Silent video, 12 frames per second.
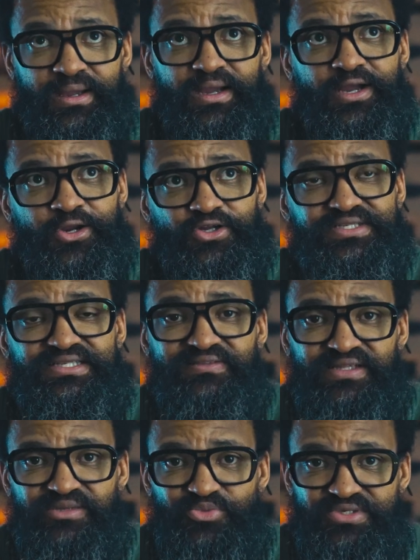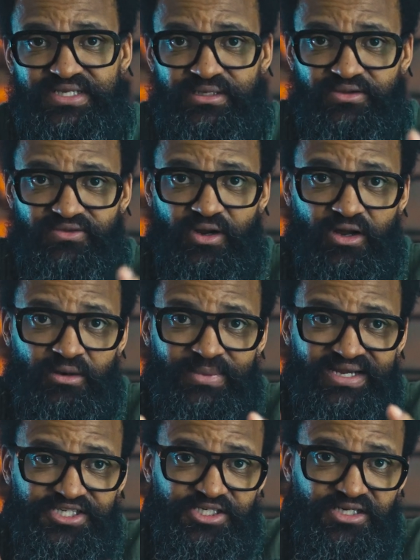a good 70% of all
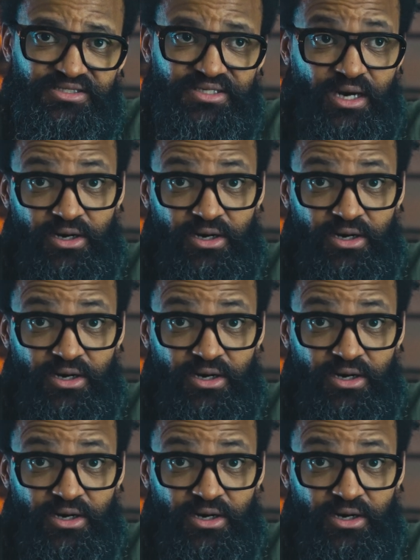my shots